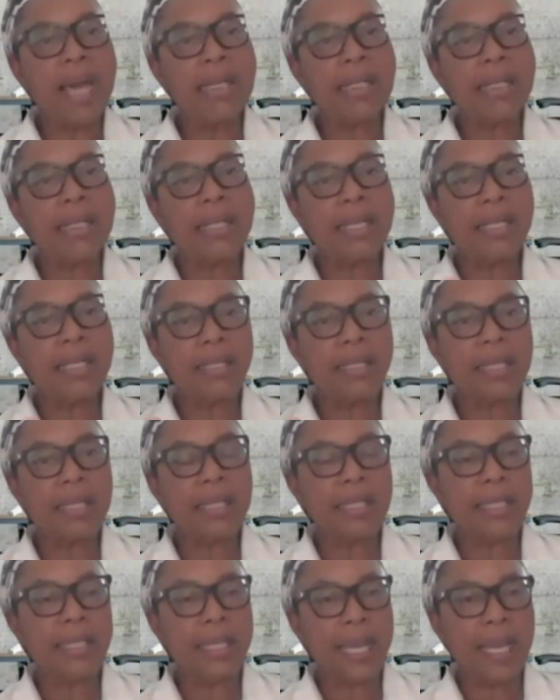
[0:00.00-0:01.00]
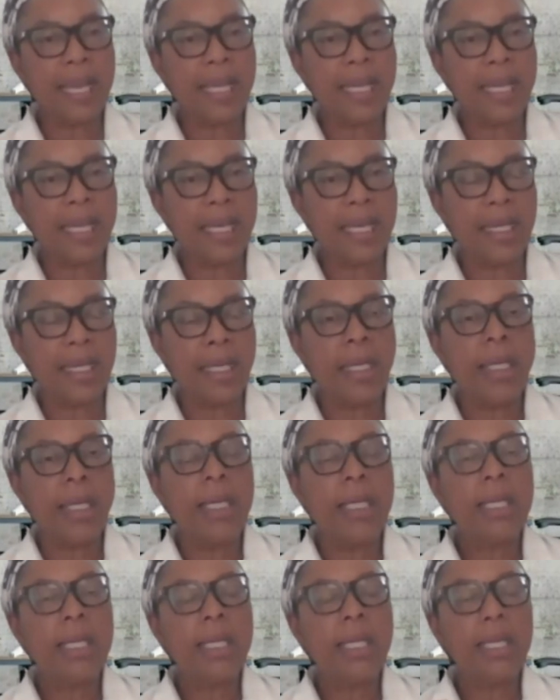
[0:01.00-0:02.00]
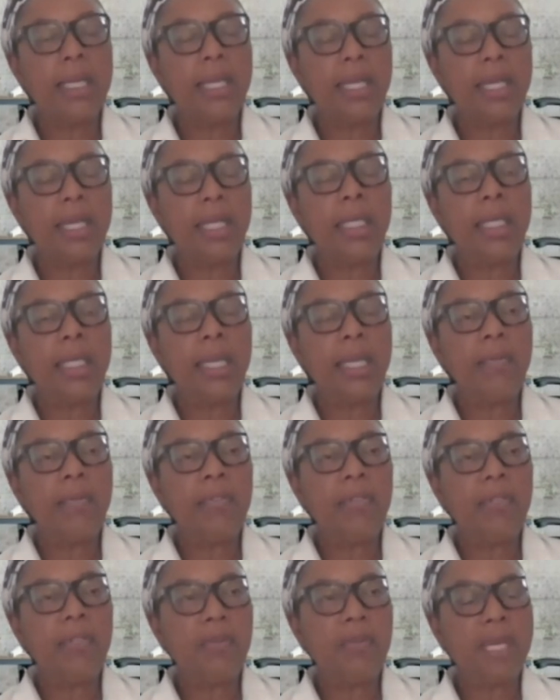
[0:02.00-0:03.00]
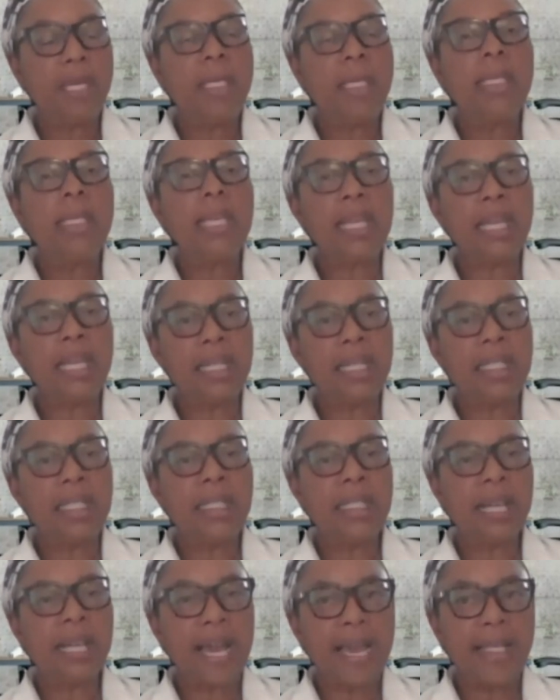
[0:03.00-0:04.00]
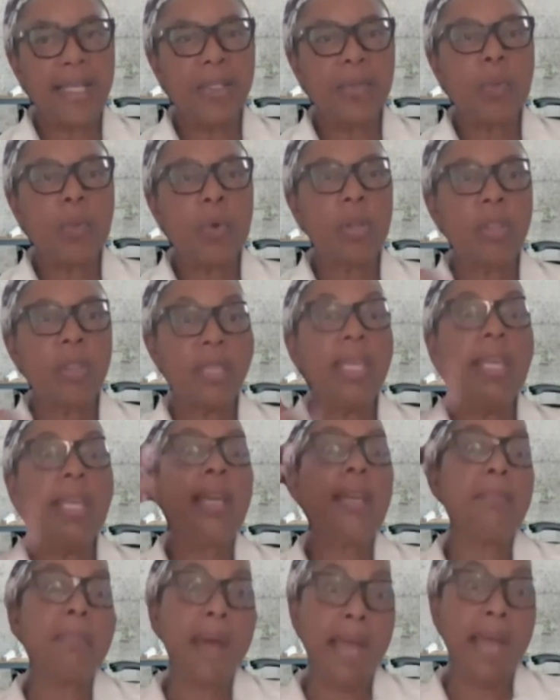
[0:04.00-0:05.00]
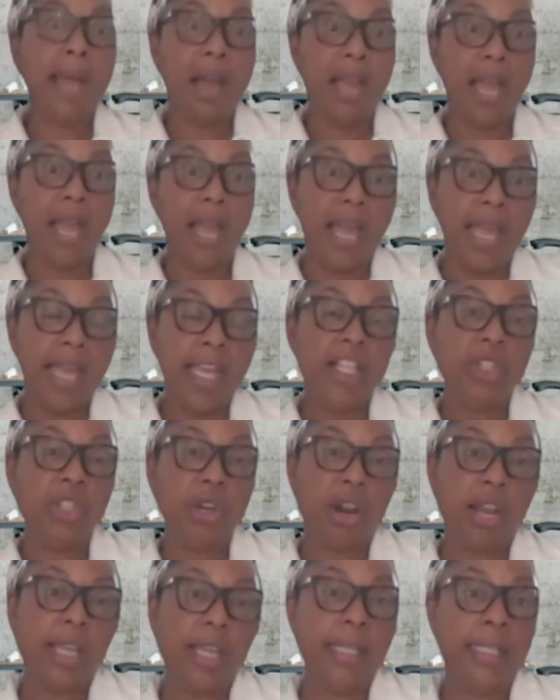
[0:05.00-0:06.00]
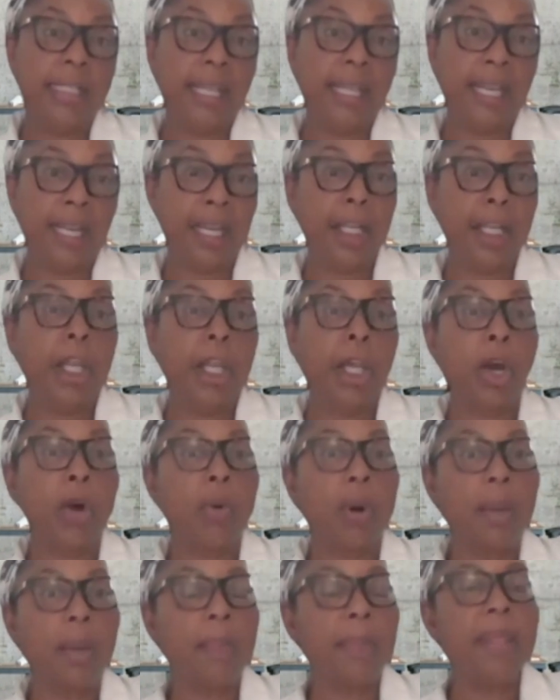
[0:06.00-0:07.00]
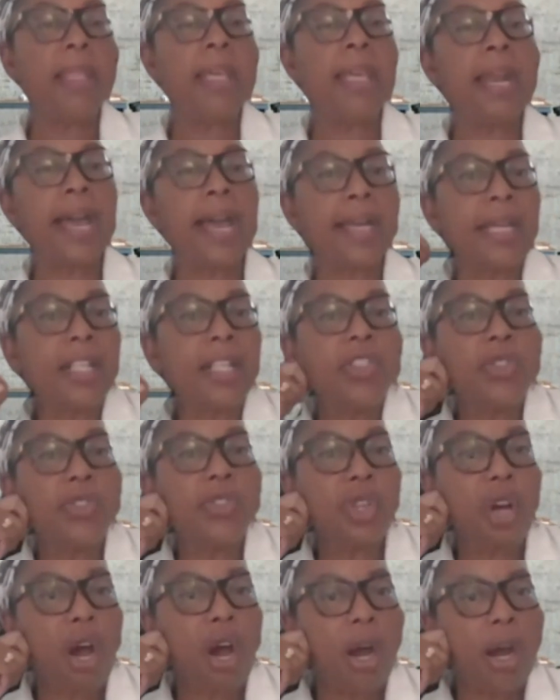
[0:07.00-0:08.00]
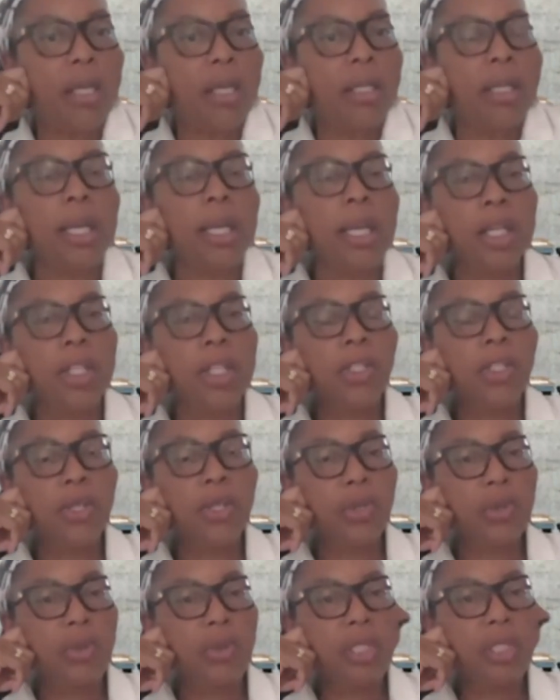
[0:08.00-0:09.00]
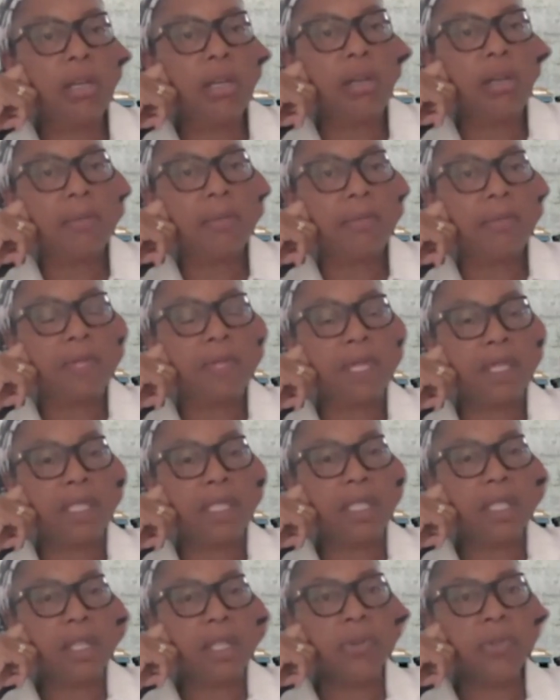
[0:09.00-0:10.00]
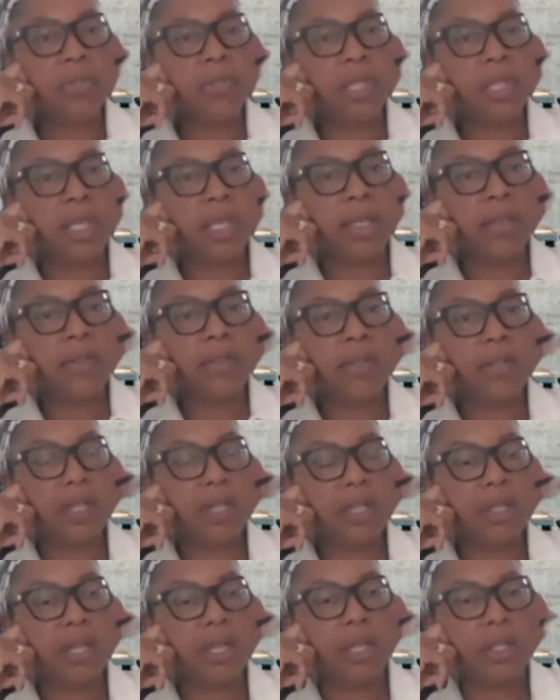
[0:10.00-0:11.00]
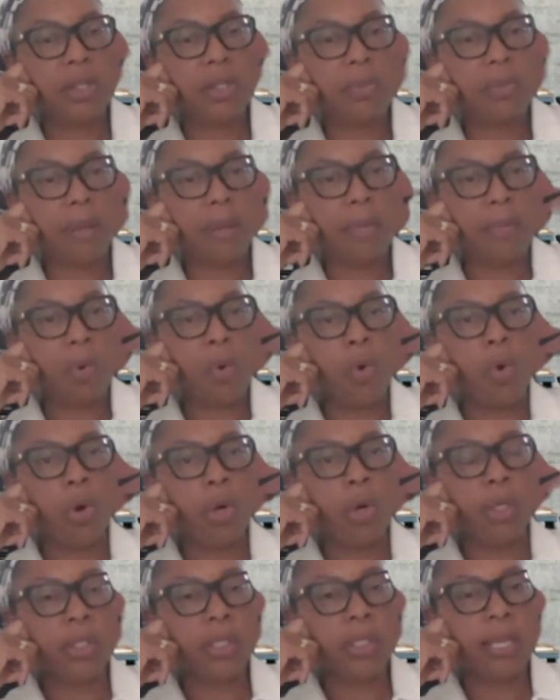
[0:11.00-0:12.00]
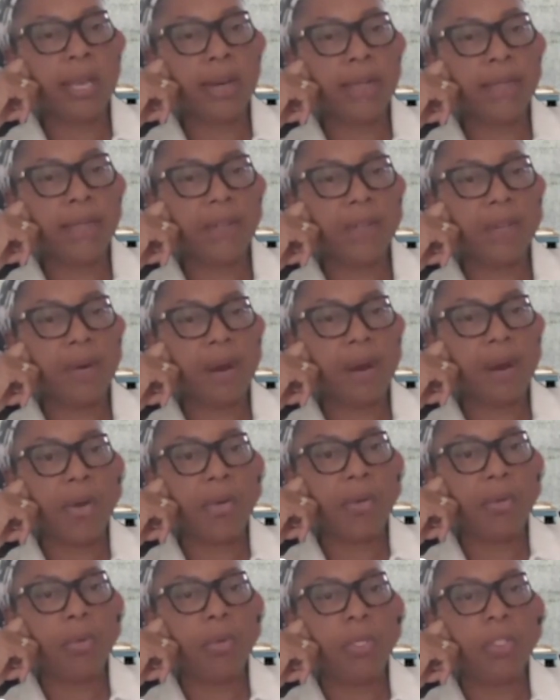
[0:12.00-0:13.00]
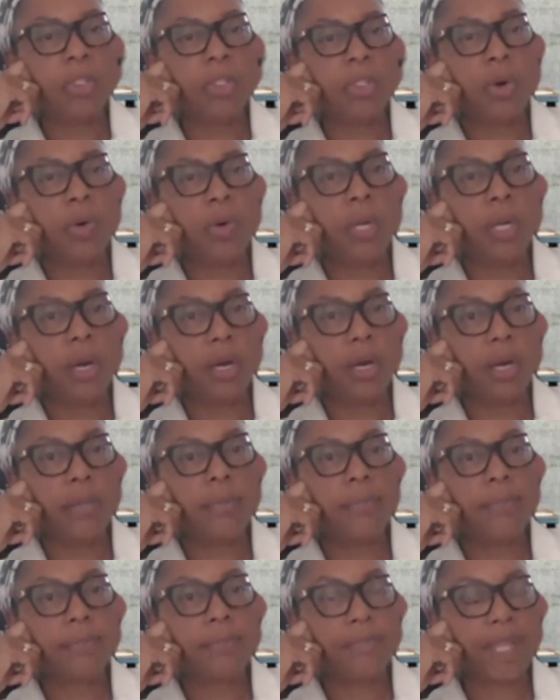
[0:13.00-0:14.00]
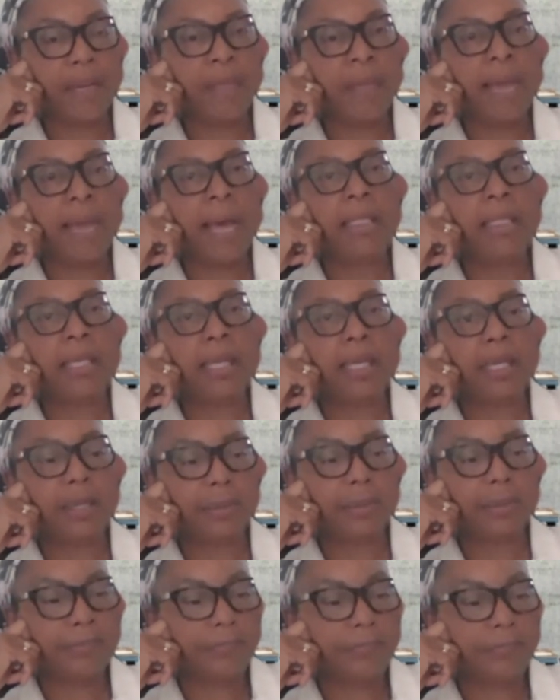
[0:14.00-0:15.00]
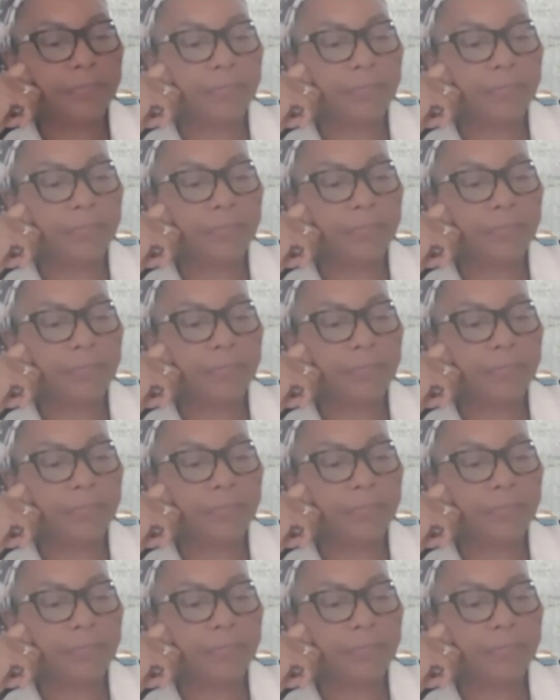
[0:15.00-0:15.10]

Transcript: access to the data, it gives me insights where then my HR antenna can go up, and then I can start to delve into those things a little bit more to kind of figure out what's going on and validate.